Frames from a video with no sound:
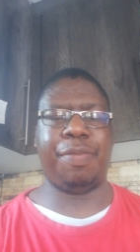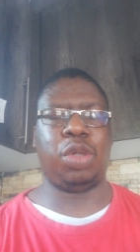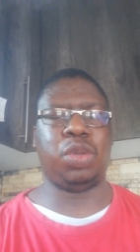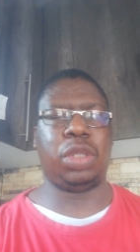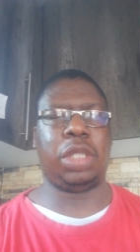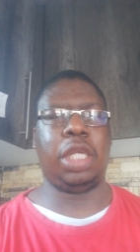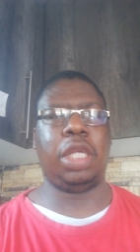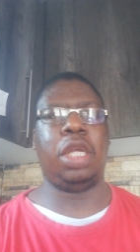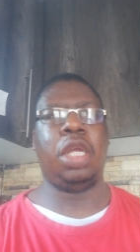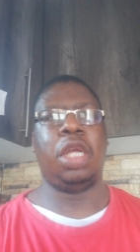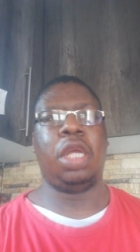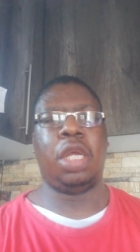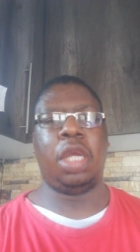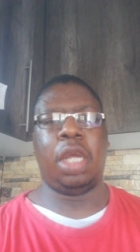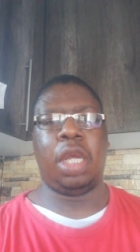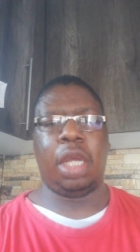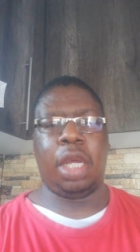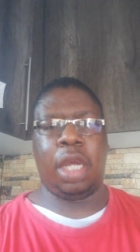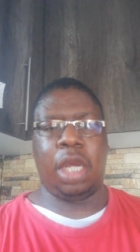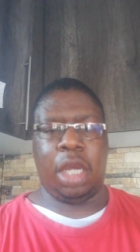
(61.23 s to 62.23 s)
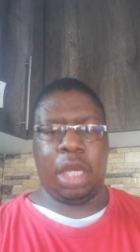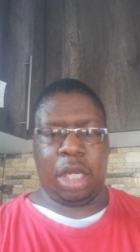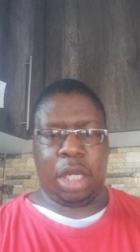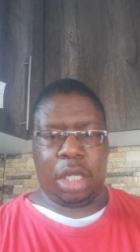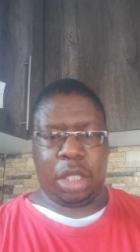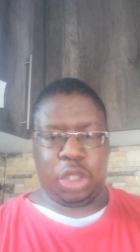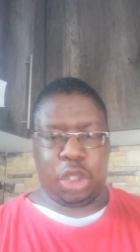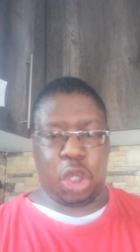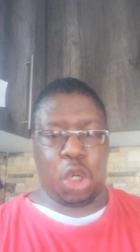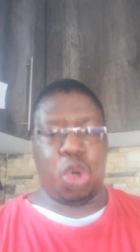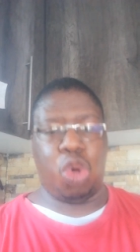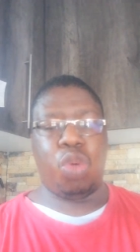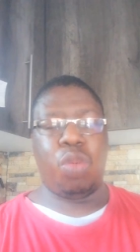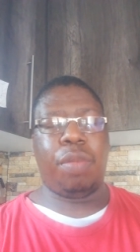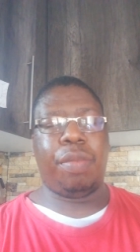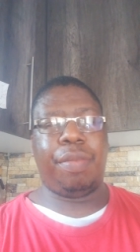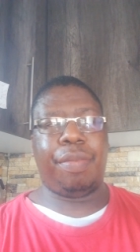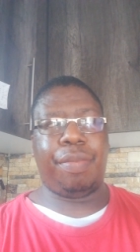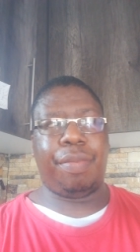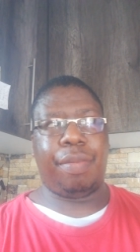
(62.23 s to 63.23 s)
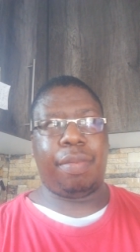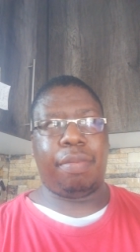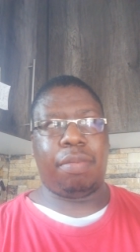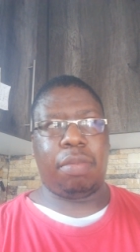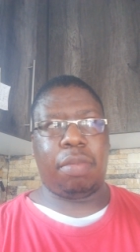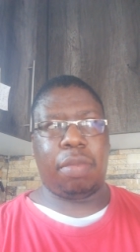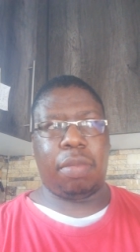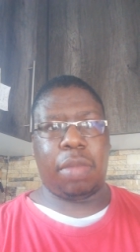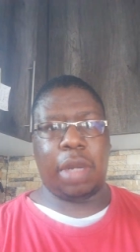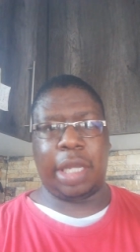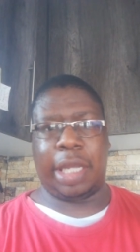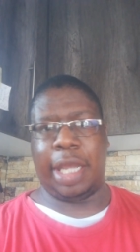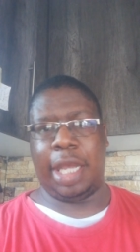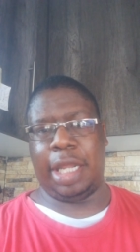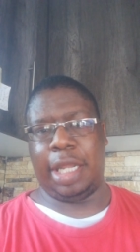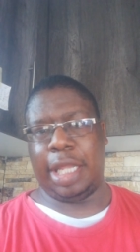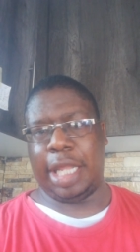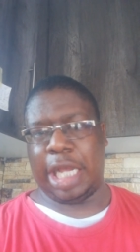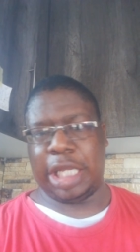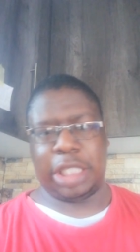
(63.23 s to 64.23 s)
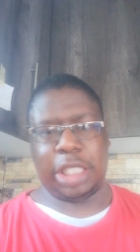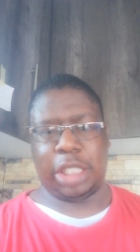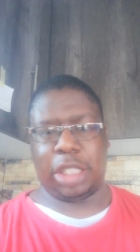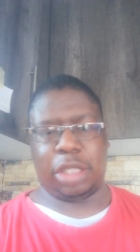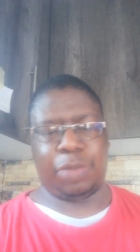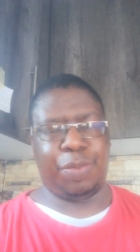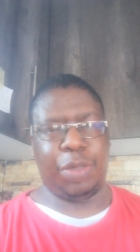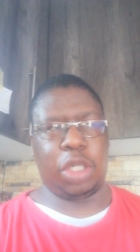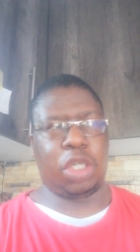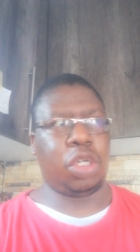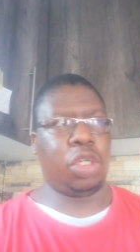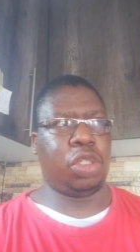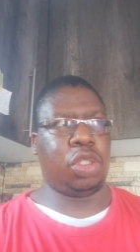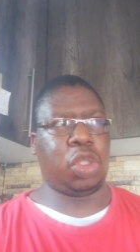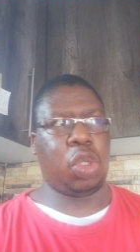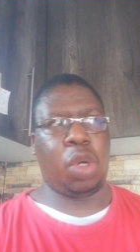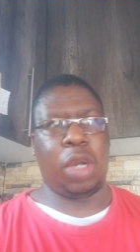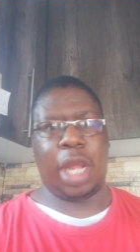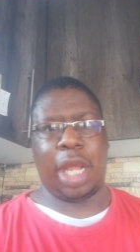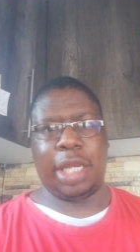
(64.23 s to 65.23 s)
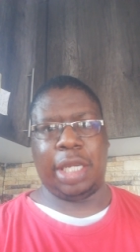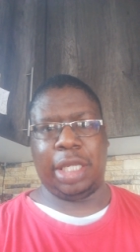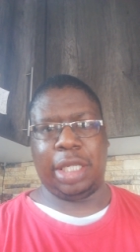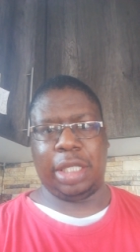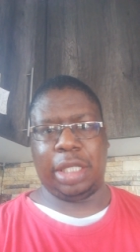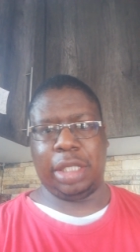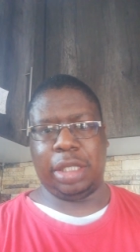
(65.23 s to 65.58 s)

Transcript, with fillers: mostly. So again, that's because all I need